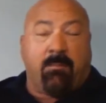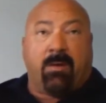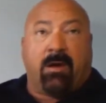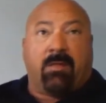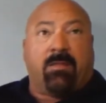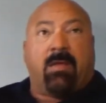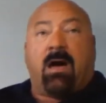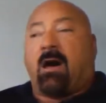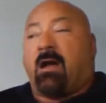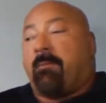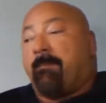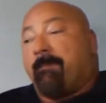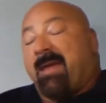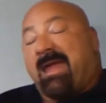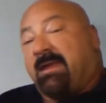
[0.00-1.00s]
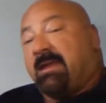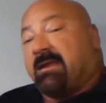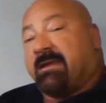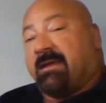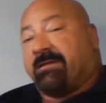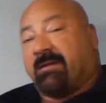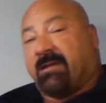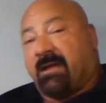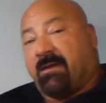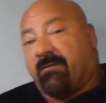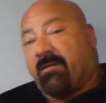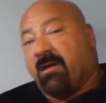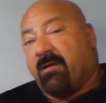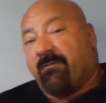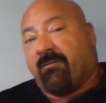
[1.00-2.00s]
But main
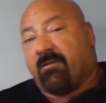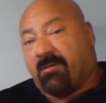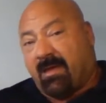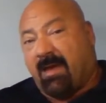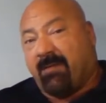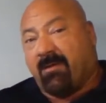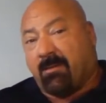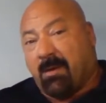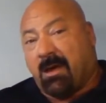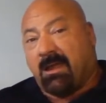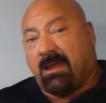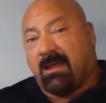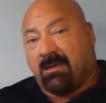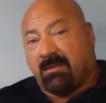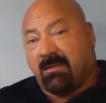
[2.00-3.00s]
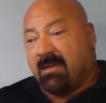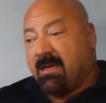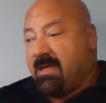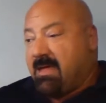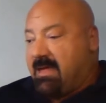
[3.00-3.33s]
initiative for saving money is